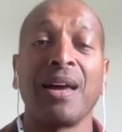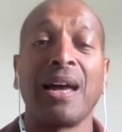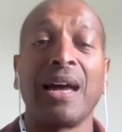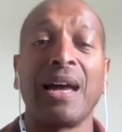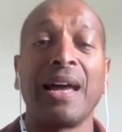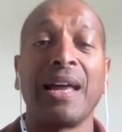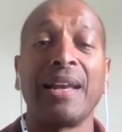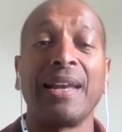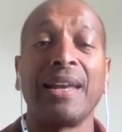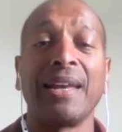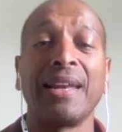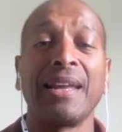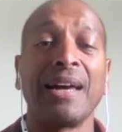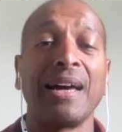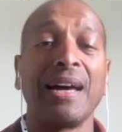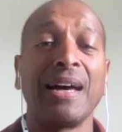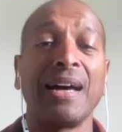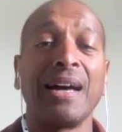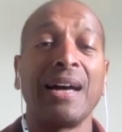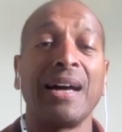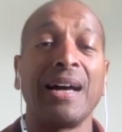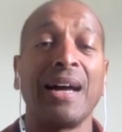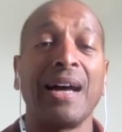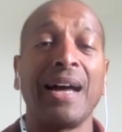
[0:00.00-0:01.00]
And
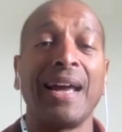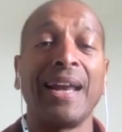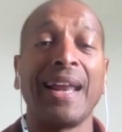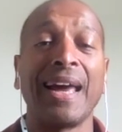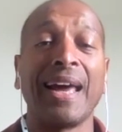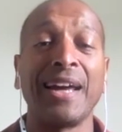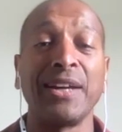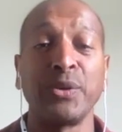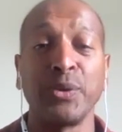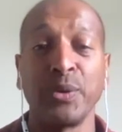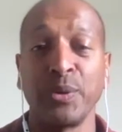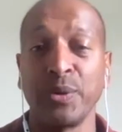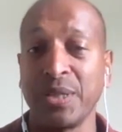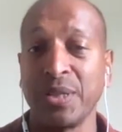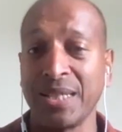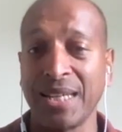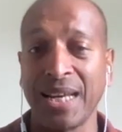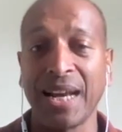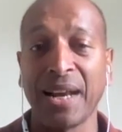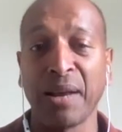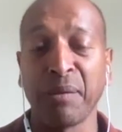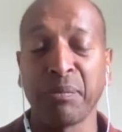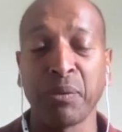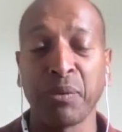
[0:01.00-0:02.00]
uh, and I do
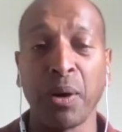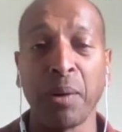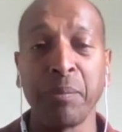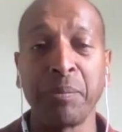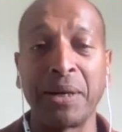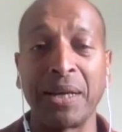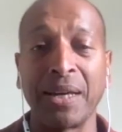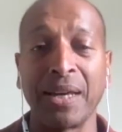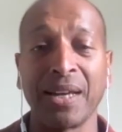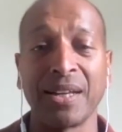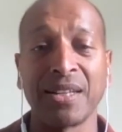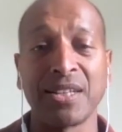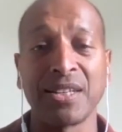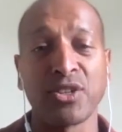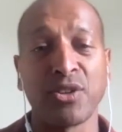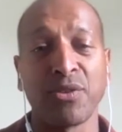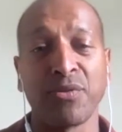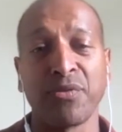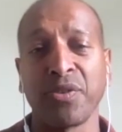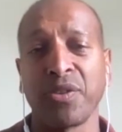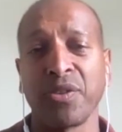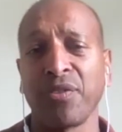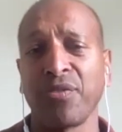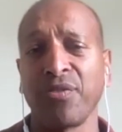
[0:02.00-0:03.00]
stand-up comedy, and
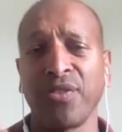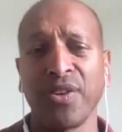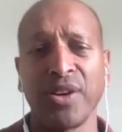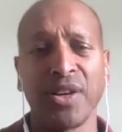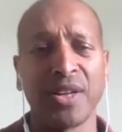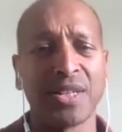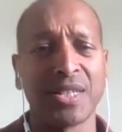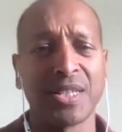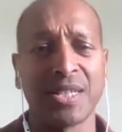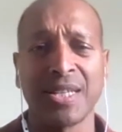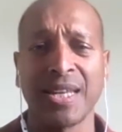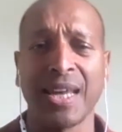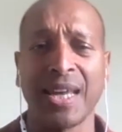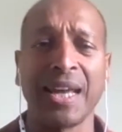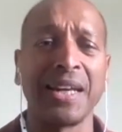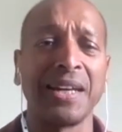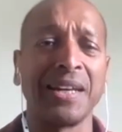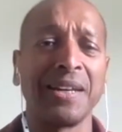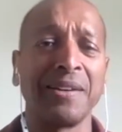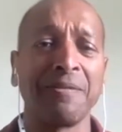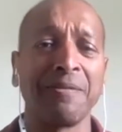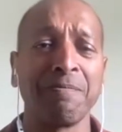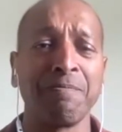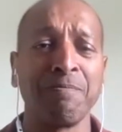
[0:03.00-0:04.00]
so for the first
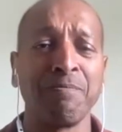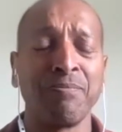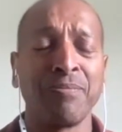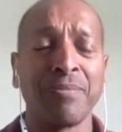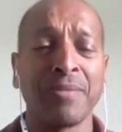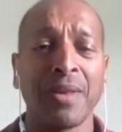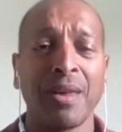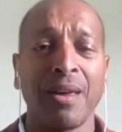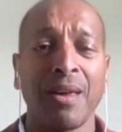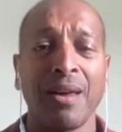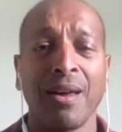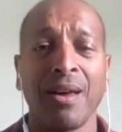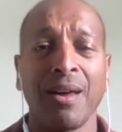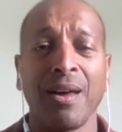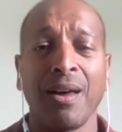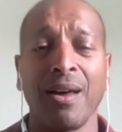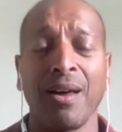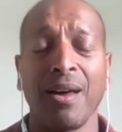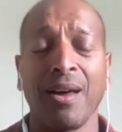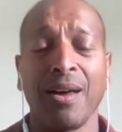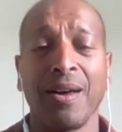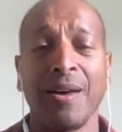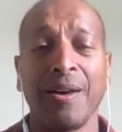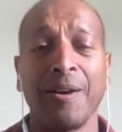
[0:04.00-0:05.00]
ten
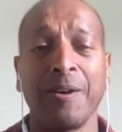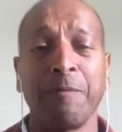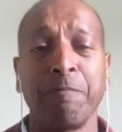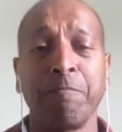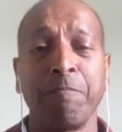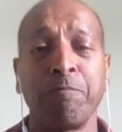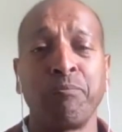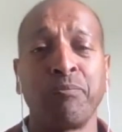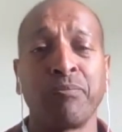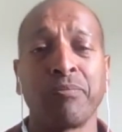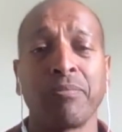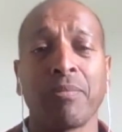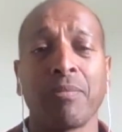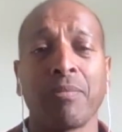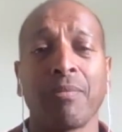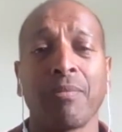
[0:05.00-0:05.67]
um,